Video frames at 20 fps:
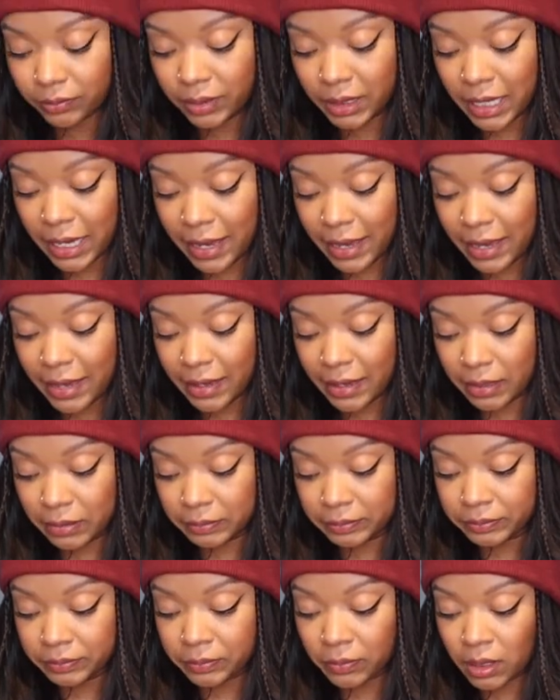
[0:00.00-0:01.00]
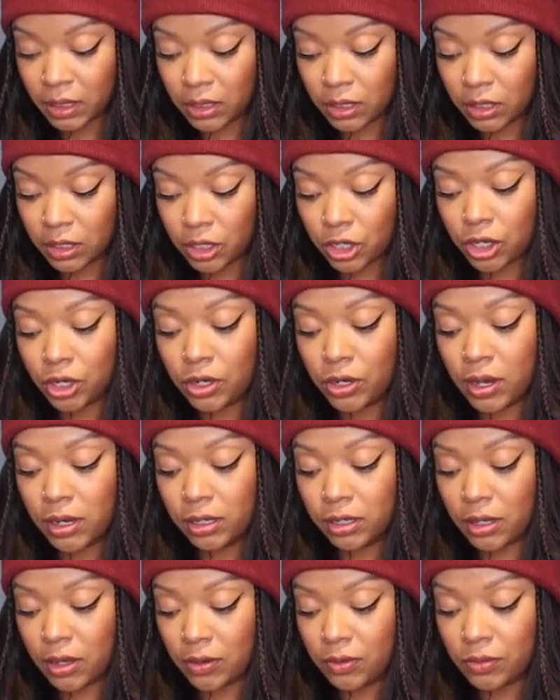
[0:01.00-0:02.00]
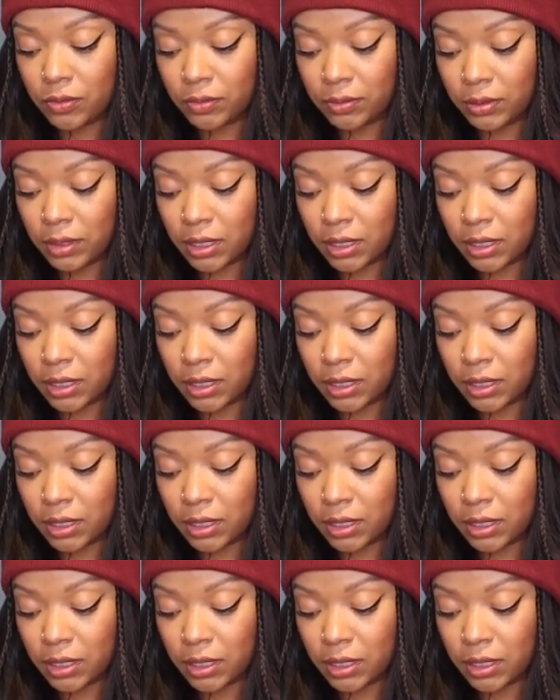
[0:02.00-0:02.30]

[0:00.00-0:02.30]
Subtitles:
Yeah, you're not alone.